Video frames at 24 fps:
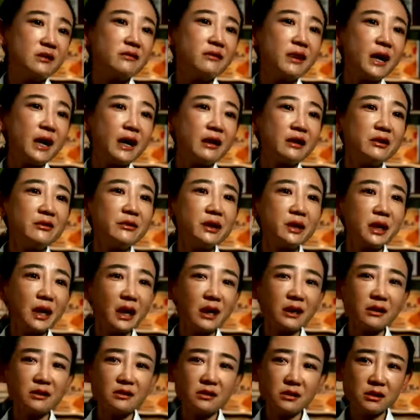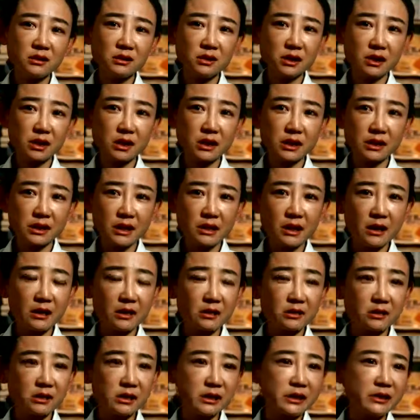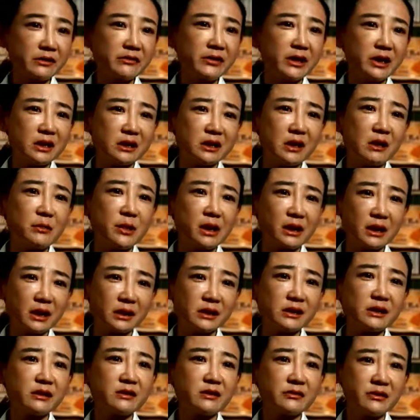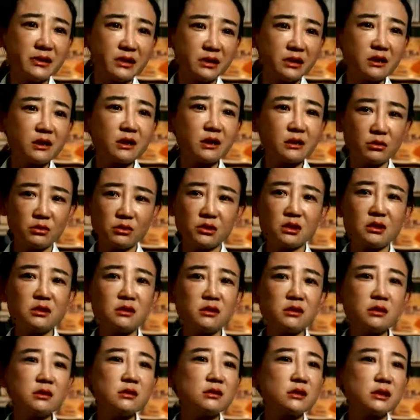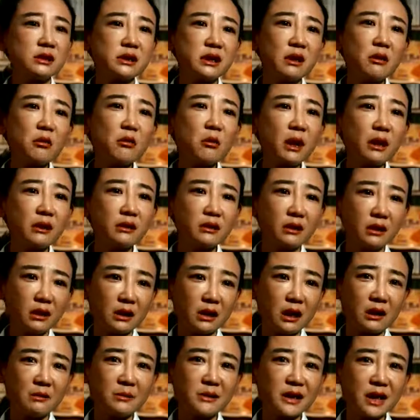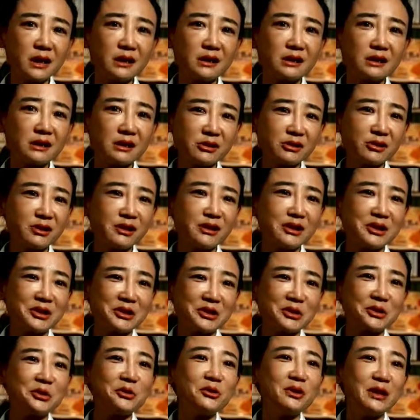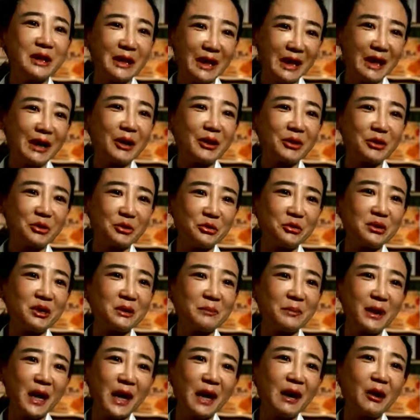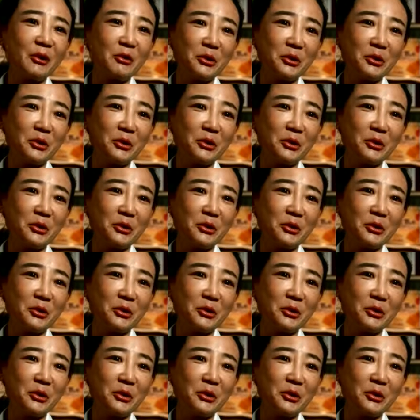they're not surprised either, because he'd been writing political articles in recent years, so his family had always feared that this day would come.